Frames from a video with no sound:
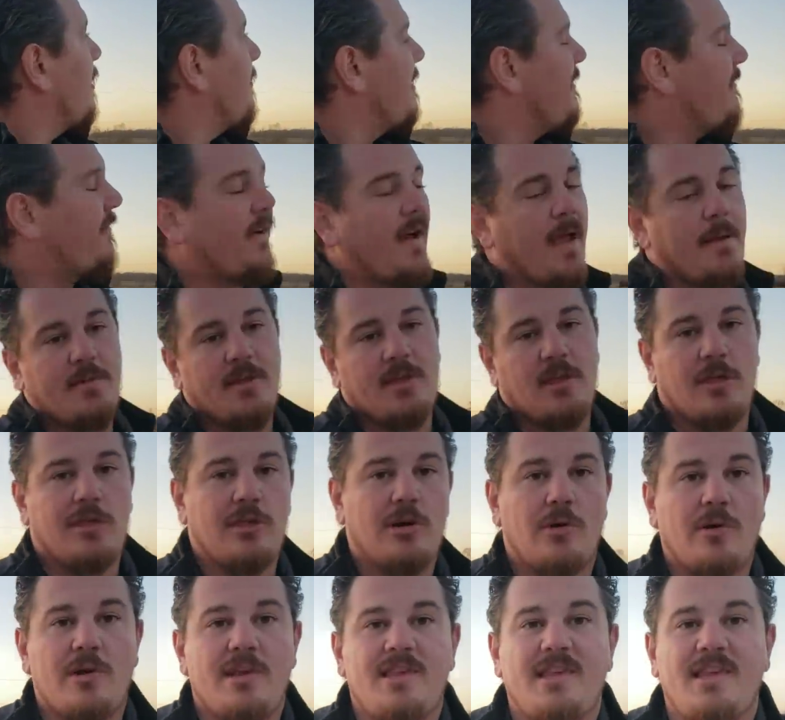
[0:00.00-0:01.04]
gonna be fine with a
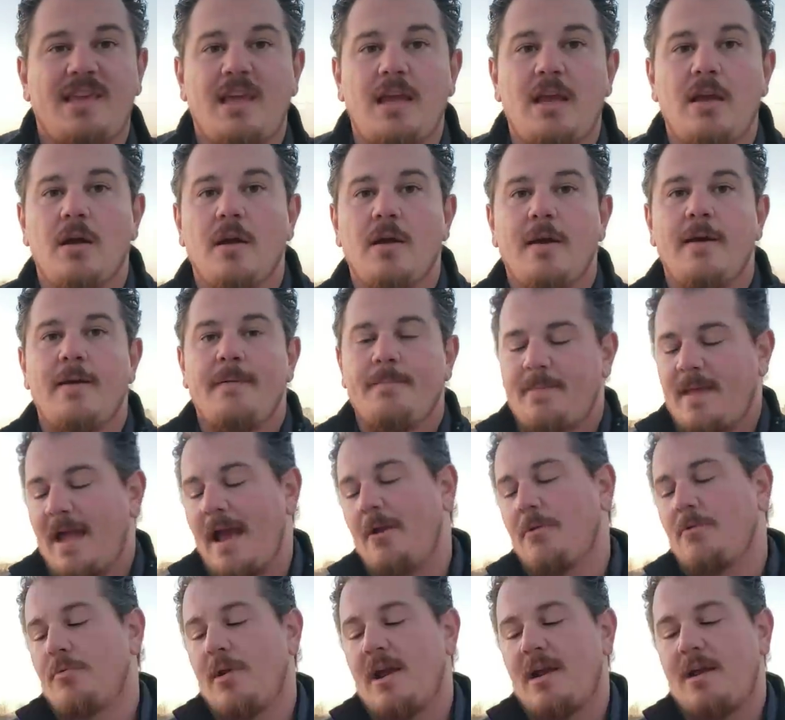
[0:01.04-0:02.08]
30C.
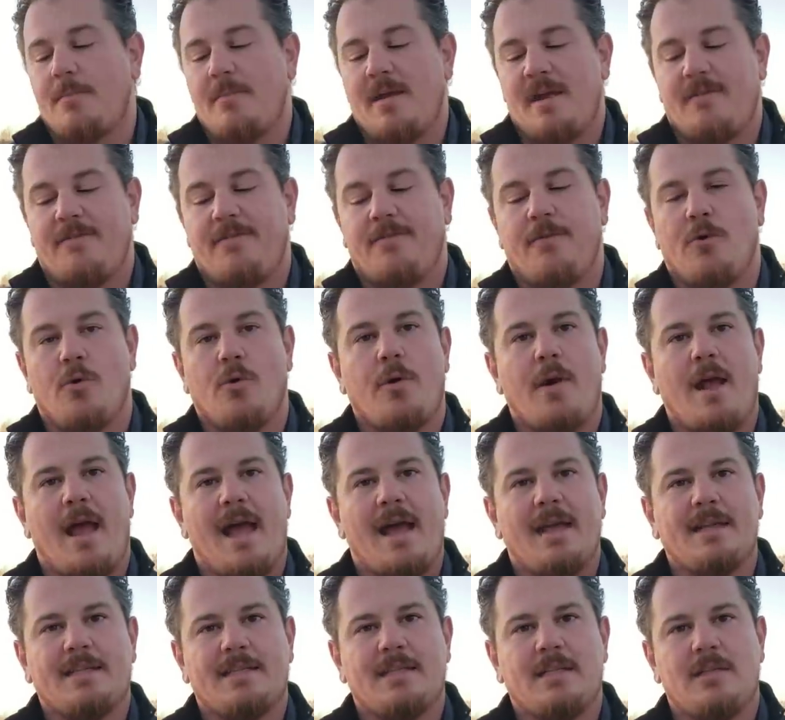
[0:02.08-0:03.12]
I would recommend
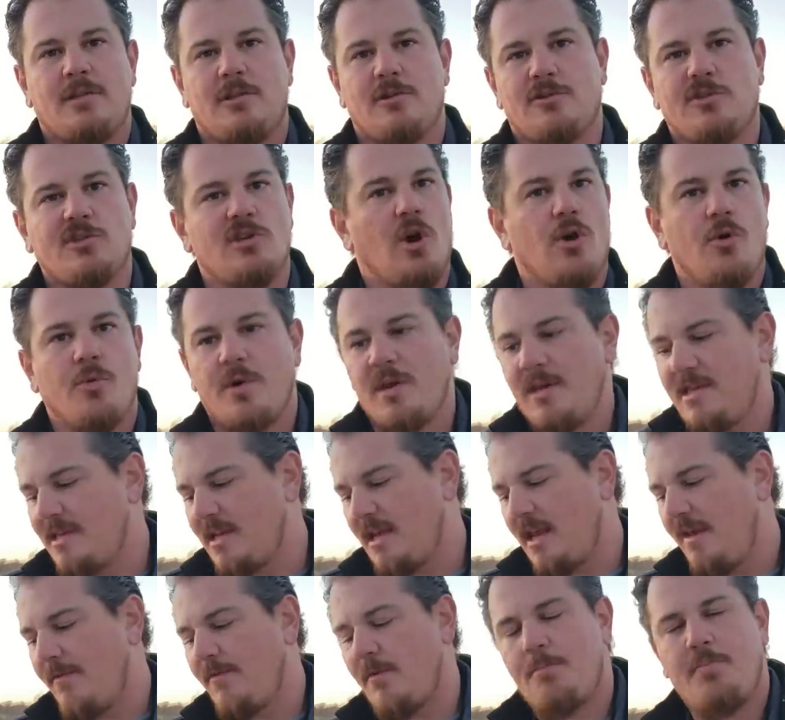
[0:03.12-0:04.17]
4S. There's no reason
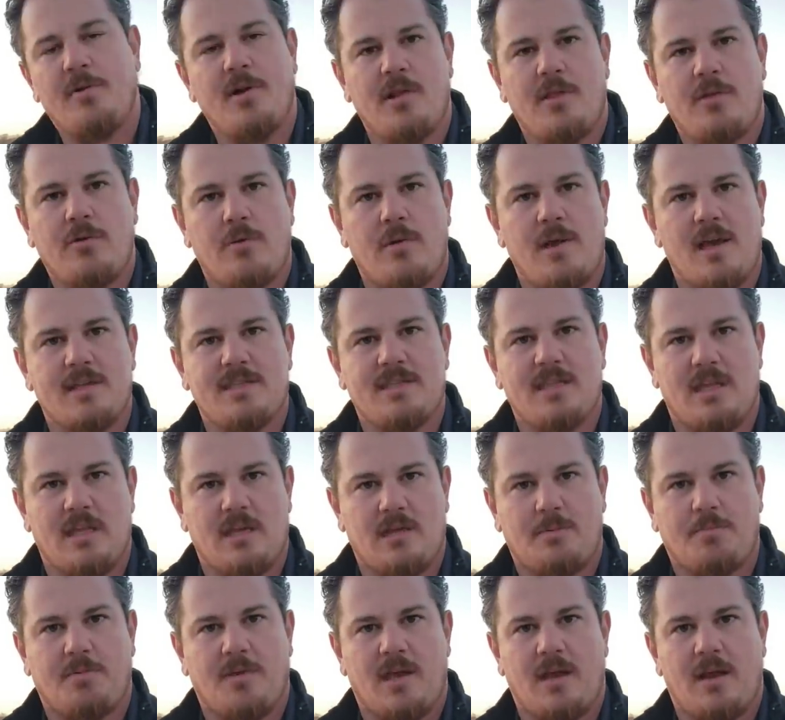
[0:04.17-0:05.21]
to even put a 3S in
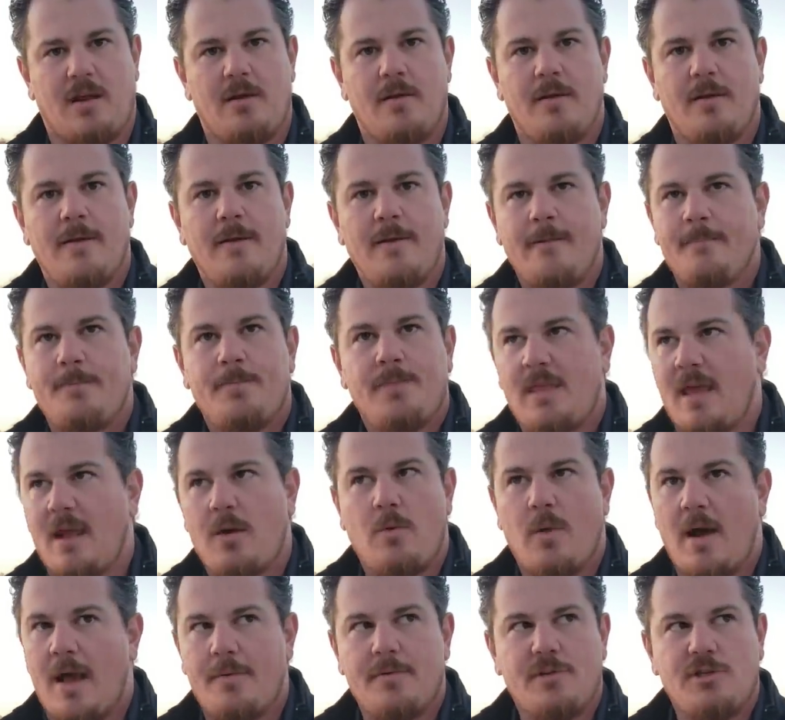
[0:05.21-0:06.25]
this plane. Like,
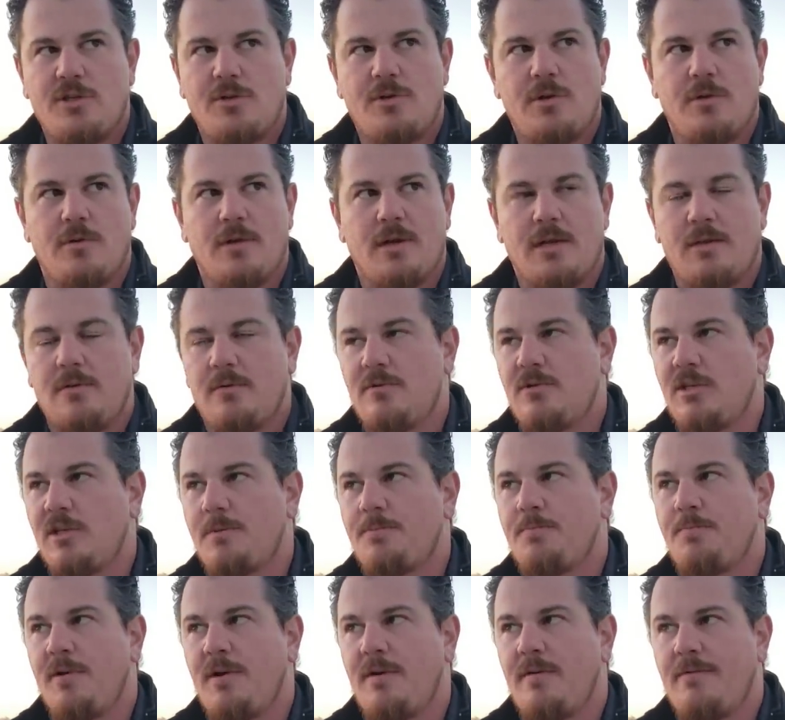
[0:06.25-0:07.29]
why would you do it?
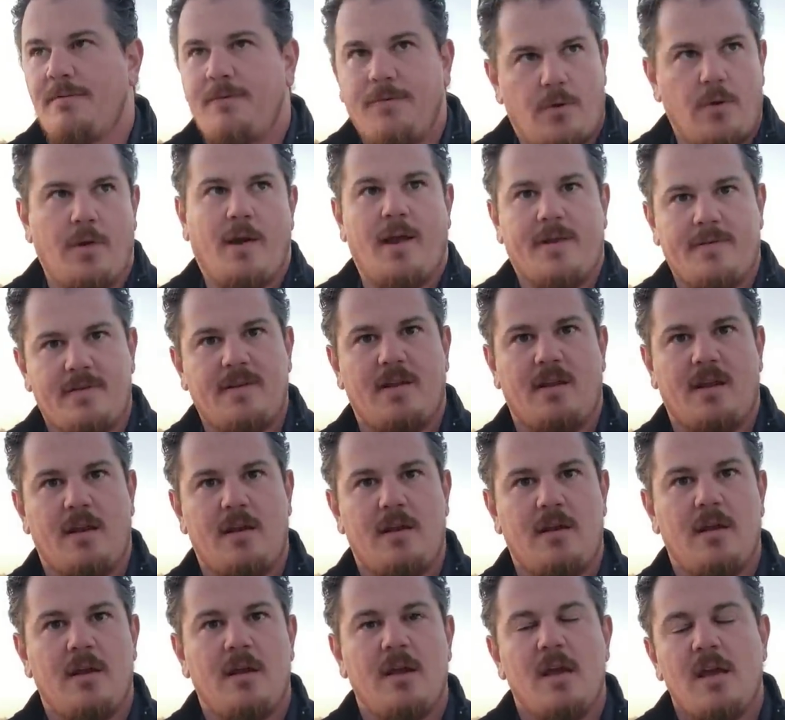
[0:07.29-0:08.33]
Just put 4S in it.
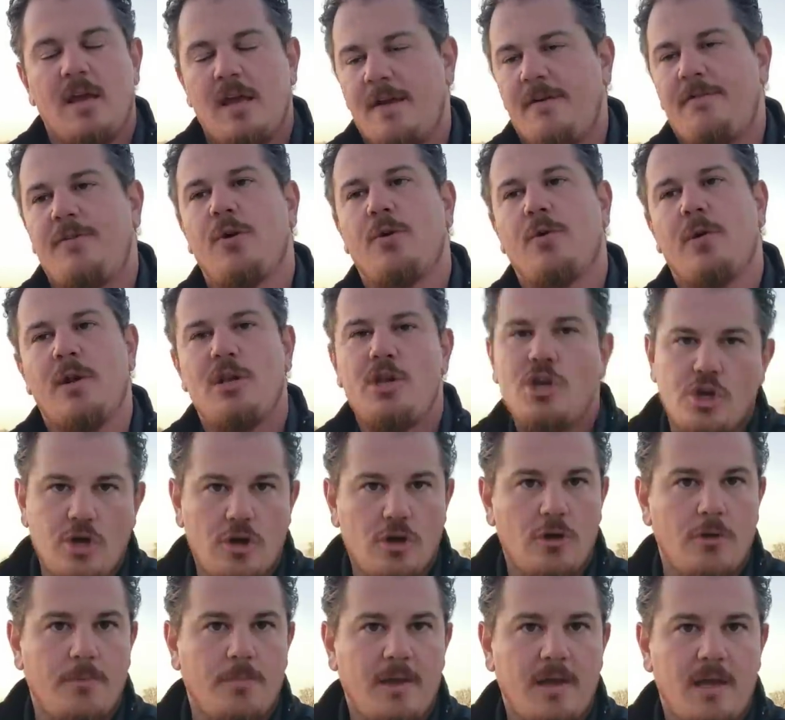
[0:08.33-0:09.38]
If you're a
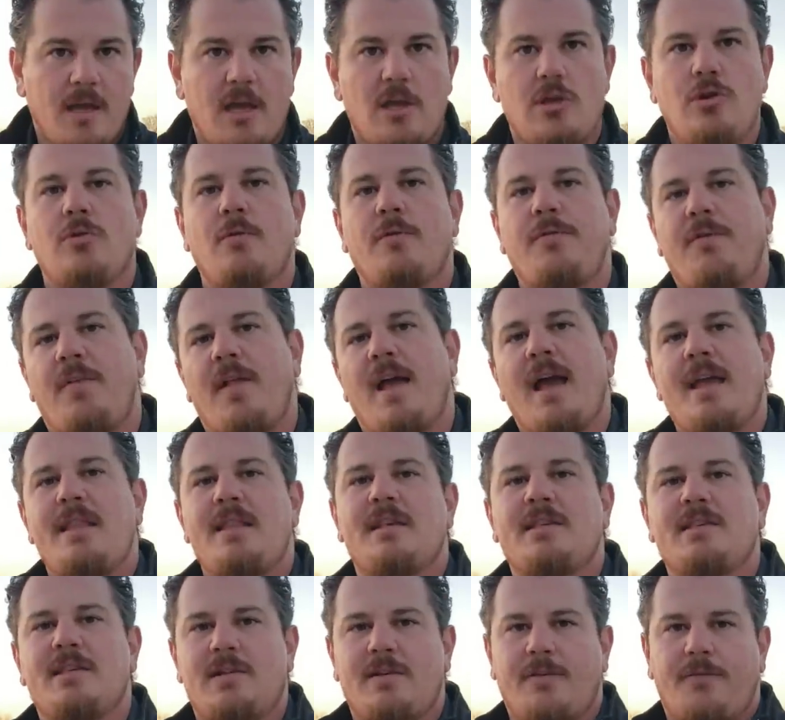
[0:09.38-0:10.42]
noob and you're flying
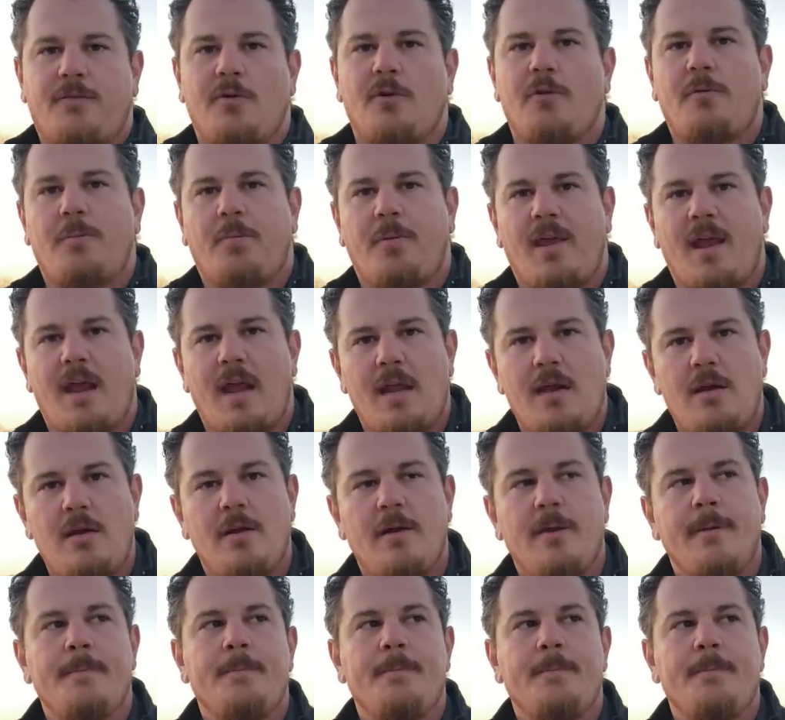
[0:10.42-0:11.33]
this as a first plane,